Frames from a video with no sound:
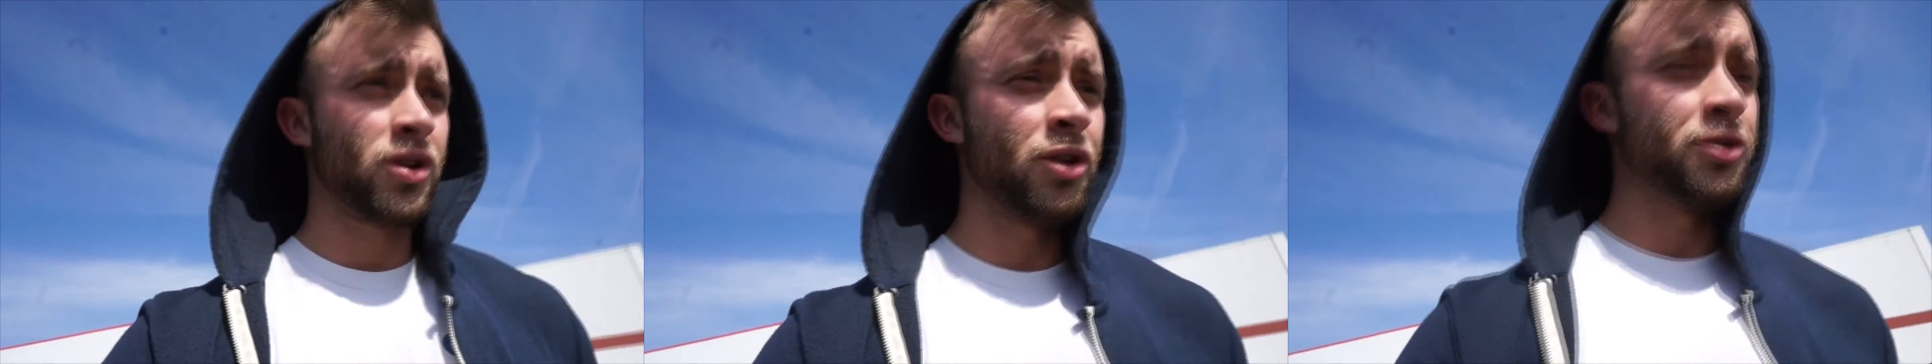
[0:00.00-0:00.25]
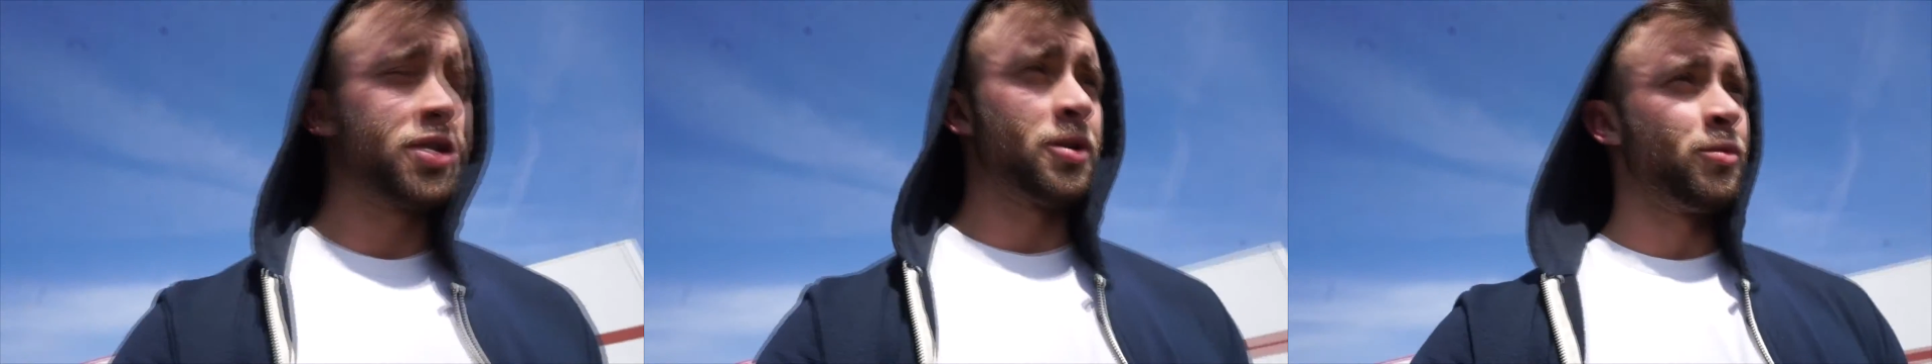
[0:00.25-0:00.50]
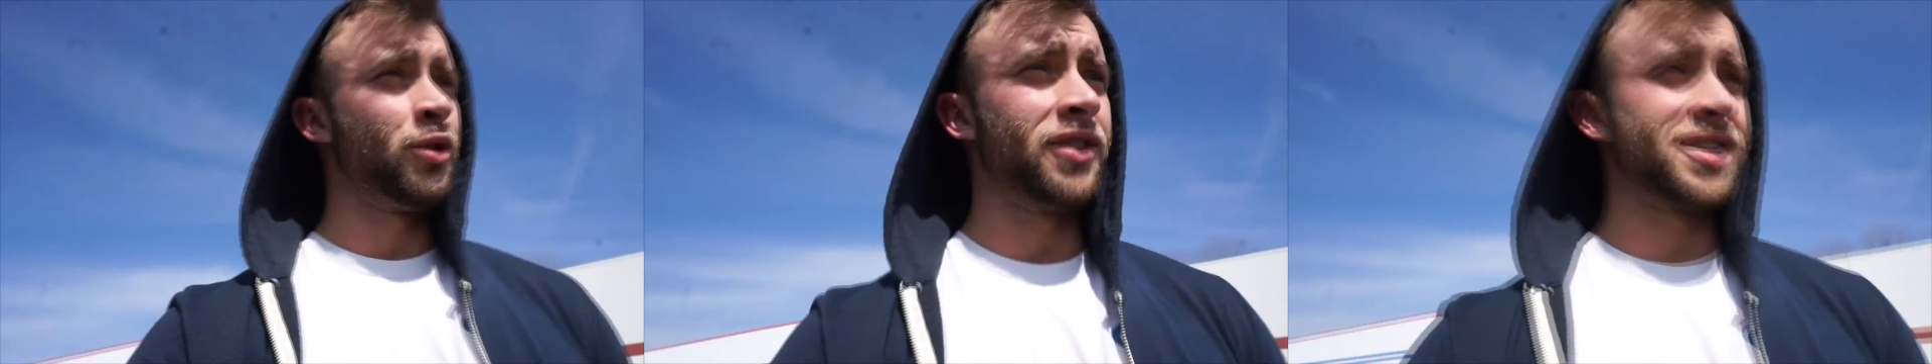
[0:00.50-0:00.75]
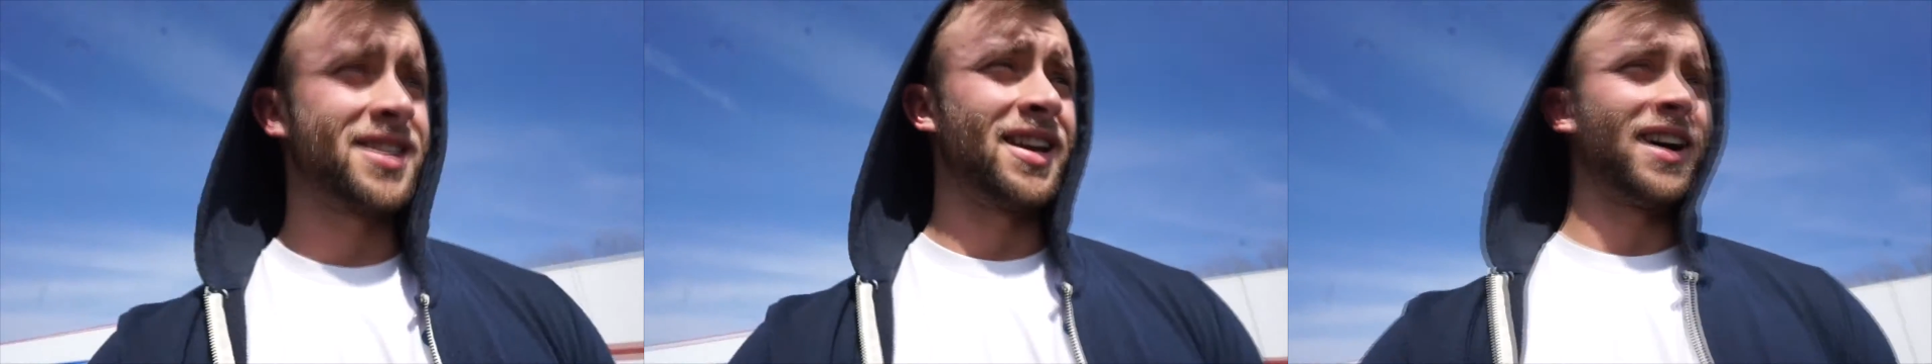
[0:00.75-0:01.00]
we're going to the
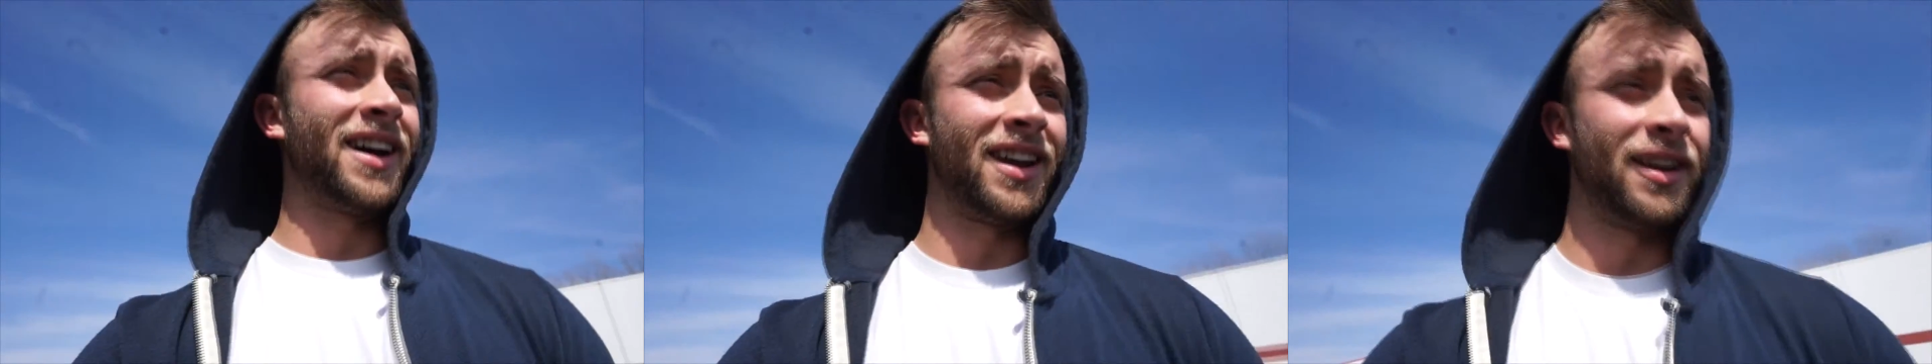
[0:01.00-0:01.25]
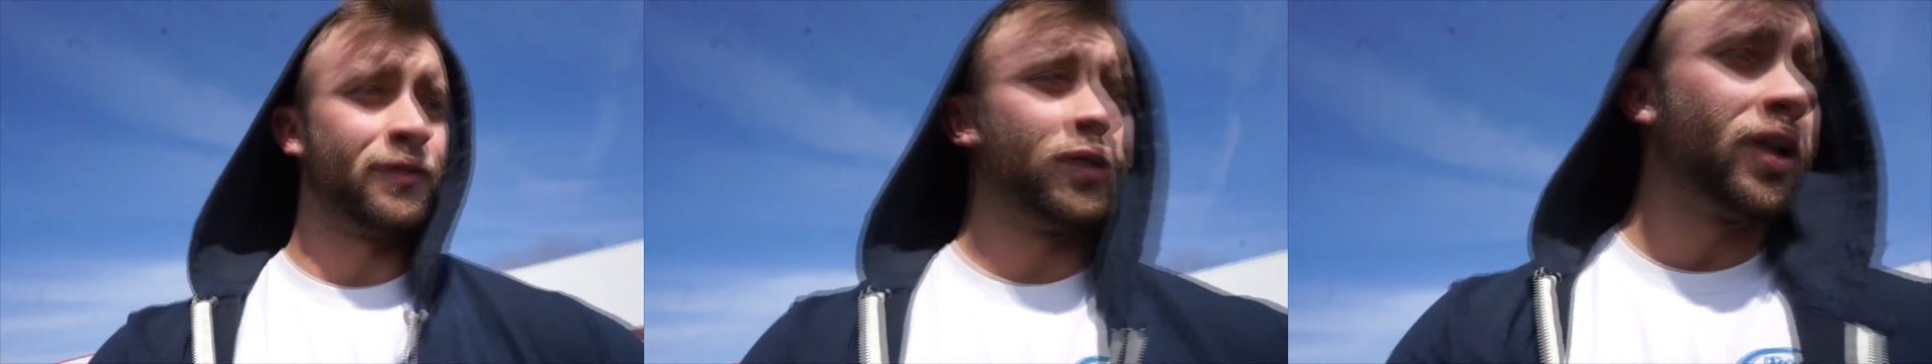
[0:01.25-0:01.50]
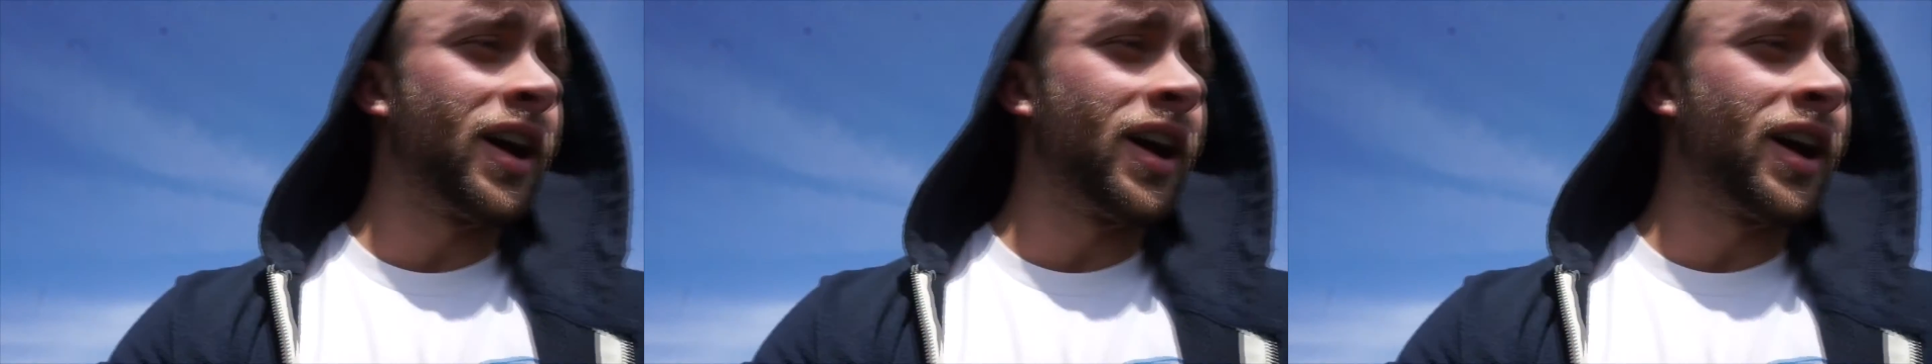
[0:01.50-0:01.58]
movies tonight, and if you